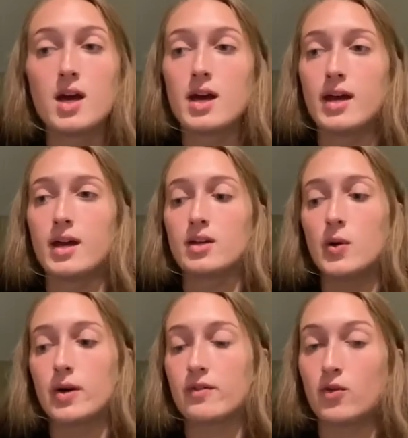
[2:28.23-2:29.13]
And
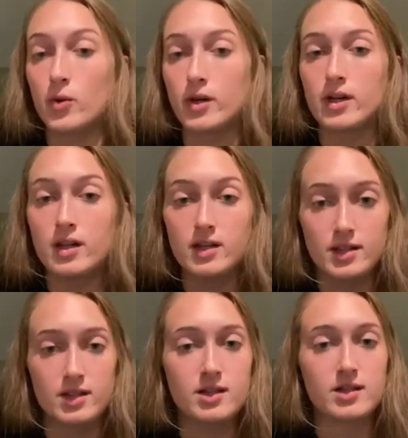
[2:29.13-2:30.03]
going forward, this
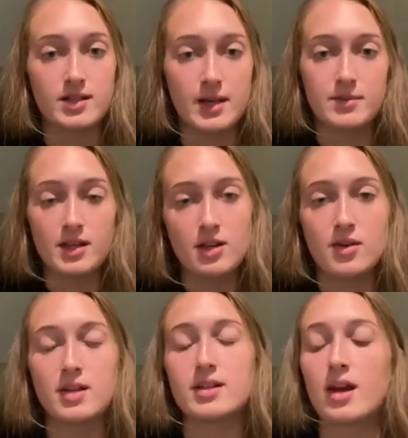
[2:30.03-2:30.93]
is the steps that you
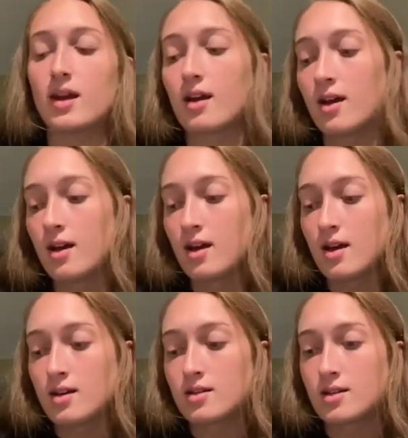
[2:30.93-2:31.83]
need to take.
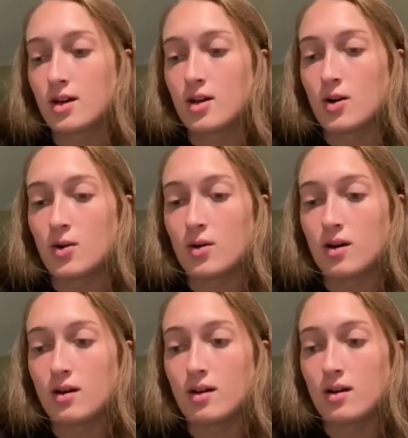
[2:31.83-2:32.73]

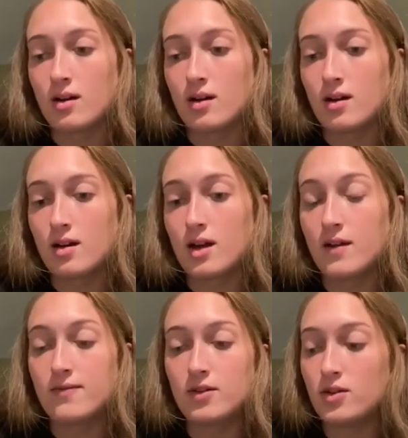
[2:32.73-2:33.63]
So
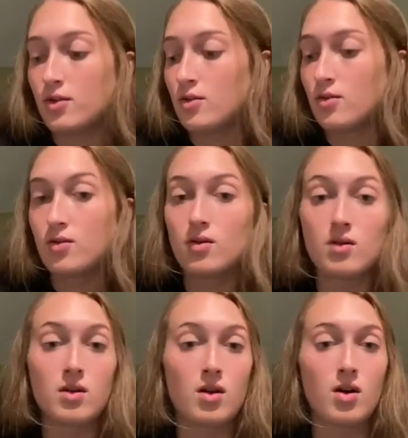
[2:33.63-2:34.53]
if you
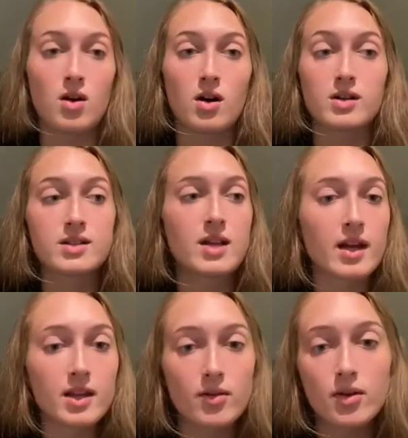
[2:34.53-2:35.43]
are
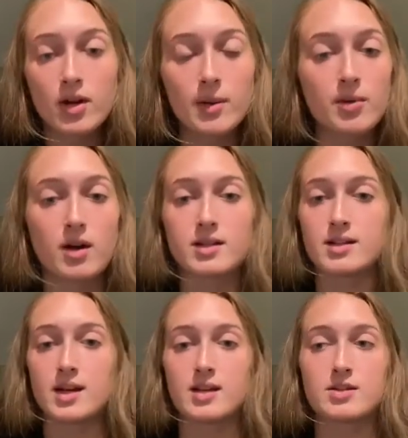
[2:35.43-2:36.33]
stuck in the recruiting
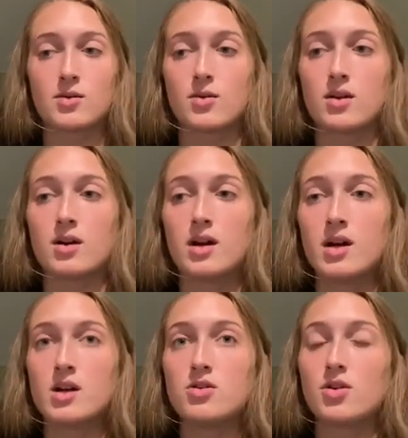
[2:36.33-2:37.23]
process, or
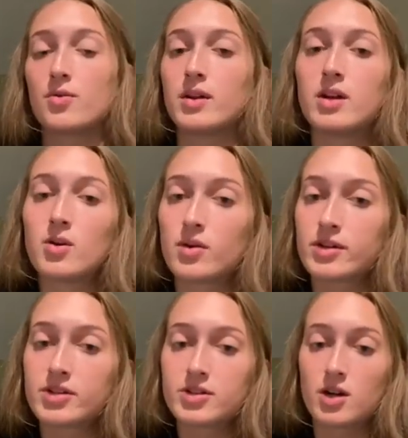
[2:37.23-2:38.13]
you don't really know where to
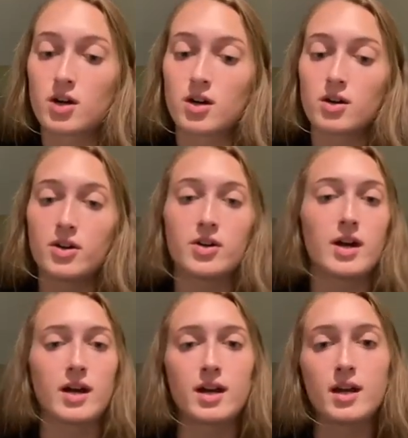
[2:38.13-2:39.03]
start, or you're
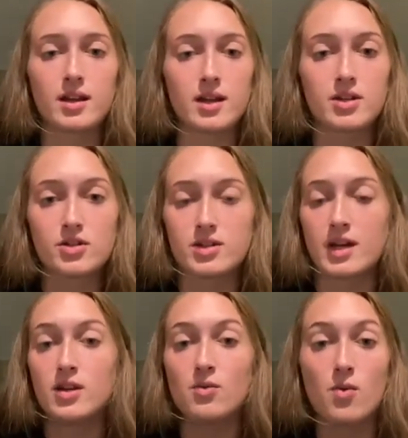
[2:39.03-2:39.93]
not getting the interest
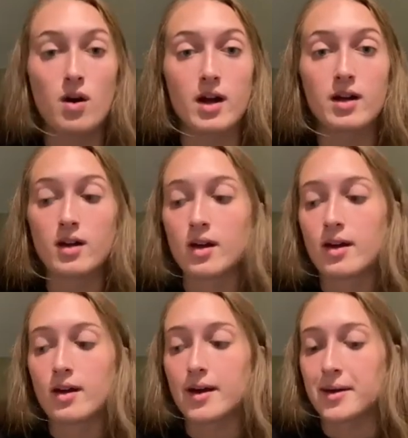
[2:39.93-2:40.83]
that you want,
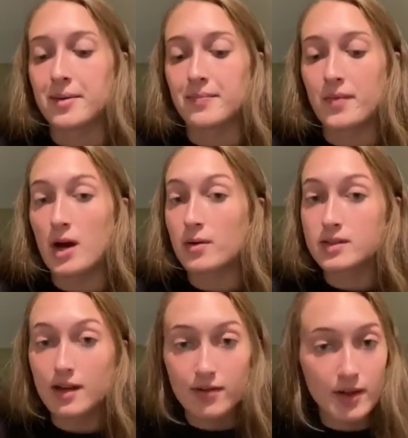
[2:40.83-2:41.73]
I would
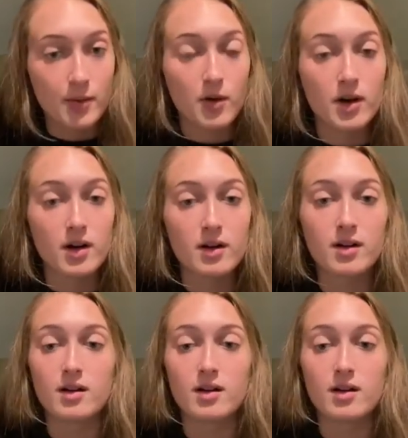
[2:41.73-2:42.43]
definitely work